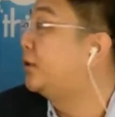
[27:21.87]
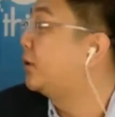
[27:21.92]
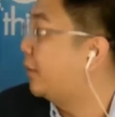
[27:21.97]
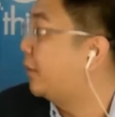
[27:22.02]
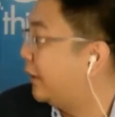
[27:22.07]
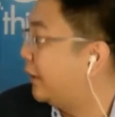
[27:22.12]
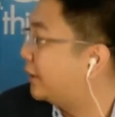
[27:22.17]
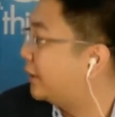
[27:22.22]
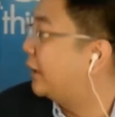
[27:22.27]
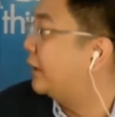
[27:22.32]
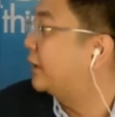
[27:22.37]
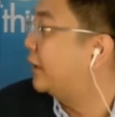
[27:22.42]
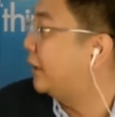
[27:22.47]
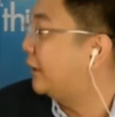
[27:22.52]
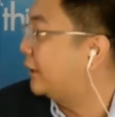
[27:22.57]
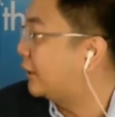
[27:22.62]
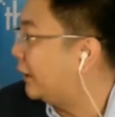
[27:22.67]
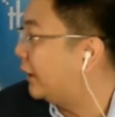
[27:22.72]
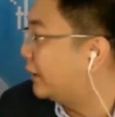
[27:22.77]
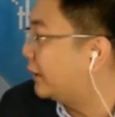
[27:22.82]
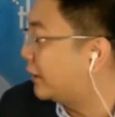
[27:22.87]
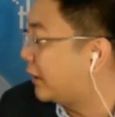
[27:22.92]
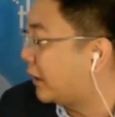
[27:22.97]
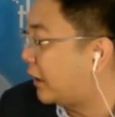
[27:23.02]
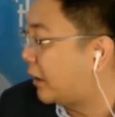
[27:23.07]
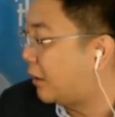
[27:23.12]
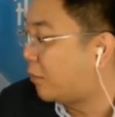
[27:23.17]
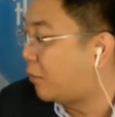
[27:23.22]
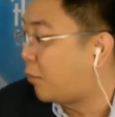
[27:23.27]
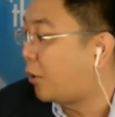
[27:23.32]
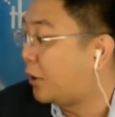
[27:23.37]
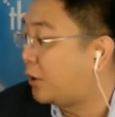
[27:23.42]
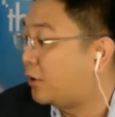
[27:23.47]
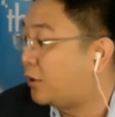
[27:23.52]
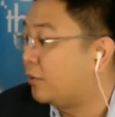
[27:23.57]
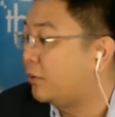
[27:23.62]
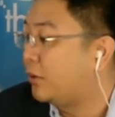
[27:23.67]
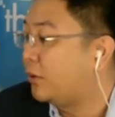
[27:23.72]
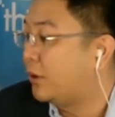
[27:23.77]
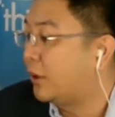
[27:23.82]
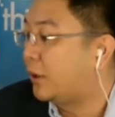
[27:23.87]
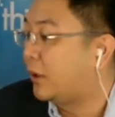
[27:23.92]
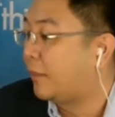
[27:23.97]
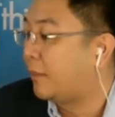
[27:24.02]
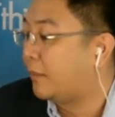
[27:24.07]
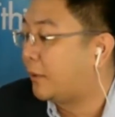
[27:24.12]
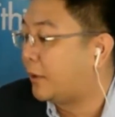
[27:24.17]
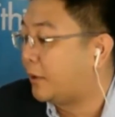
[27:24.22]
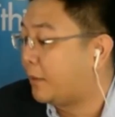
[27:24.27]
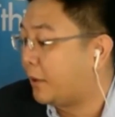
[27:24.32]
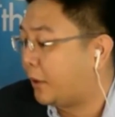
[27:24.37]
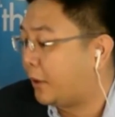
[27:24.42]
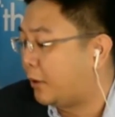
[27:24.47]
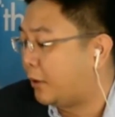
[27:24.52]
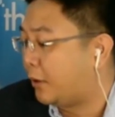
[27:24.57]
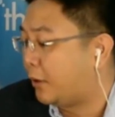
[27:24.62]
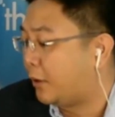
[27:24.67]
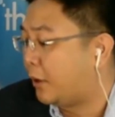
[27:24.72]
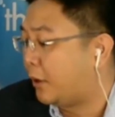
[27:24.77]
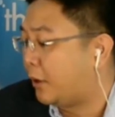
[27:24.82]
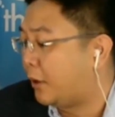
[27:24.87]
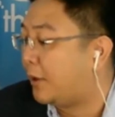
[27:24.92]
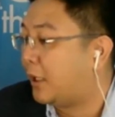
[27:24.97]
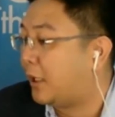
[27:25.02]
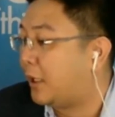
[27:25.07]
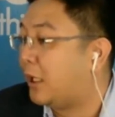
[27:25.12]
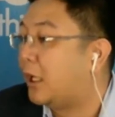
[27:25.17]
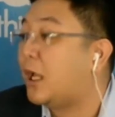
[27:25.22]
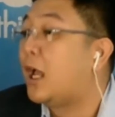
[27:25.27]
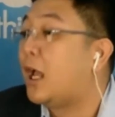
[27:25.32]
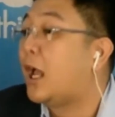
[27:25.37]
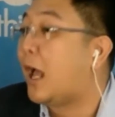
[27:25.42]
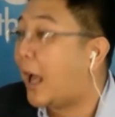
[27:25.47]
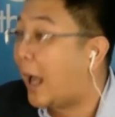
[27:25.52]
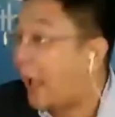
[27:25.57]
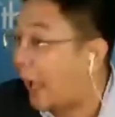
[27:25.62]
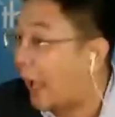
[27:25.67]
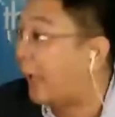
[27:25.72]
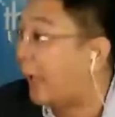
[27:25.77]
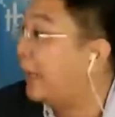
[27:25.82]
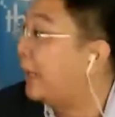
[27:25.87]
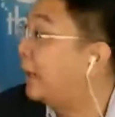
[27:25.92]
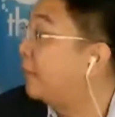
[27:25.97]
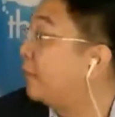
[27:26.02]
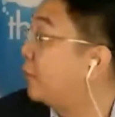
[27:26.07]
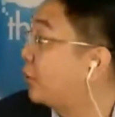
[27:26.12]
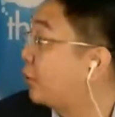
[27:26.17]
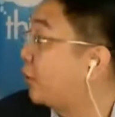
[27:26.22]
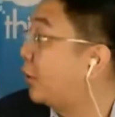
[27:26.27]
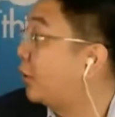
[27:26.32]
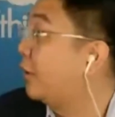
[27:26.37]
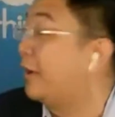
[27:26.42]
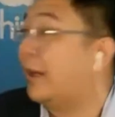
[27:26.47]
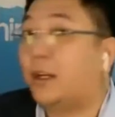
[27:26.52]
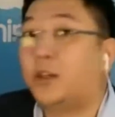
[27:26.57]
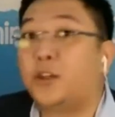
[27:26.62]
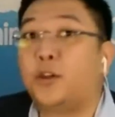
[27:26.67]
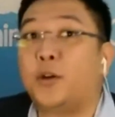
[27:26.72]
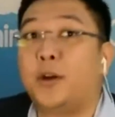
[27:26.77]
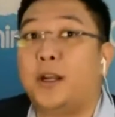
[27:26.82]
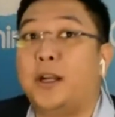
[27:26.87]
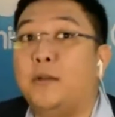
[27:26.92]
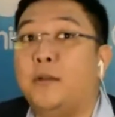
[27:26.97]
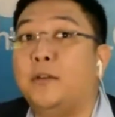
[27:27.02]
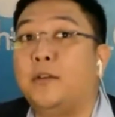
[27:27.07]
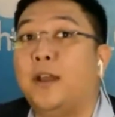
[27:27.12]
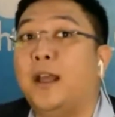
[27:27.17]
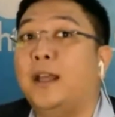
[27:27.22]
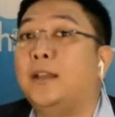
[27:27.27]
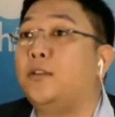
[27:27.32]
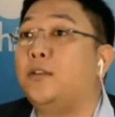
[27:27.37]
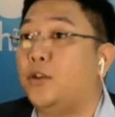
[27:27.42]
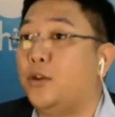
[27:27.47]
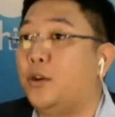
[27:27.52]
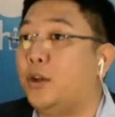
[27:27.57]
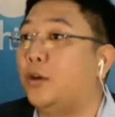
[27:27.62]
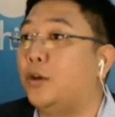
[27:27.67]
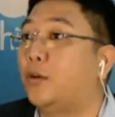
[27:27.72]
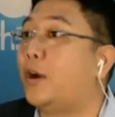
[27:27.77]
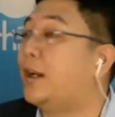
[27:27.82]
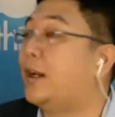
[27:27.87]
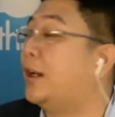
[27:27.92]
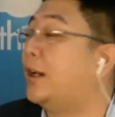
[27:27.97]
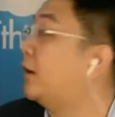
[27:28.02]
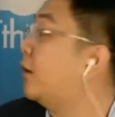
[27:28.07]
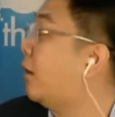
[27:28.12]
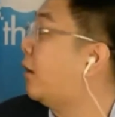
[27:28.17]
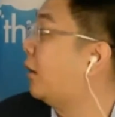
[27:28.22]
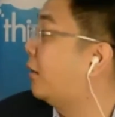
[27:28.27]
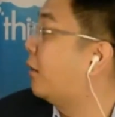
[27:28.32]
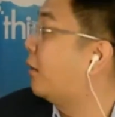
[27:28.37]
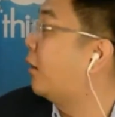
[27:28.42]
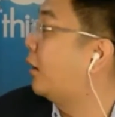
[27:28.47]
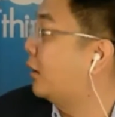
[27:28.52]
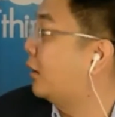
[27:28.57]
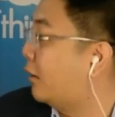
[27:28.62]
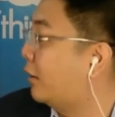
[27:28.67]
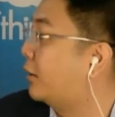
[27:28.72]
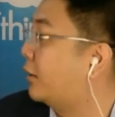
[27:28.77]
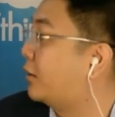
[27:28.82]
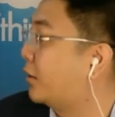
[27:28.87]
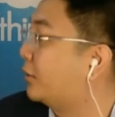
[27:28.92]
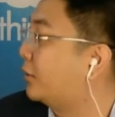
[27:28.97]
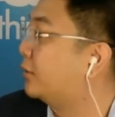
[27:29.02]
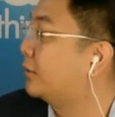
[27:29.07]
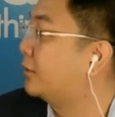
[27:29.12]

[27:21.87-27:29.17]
it's more attuned to your company. I am sure that a training with that, you can run it all on its own.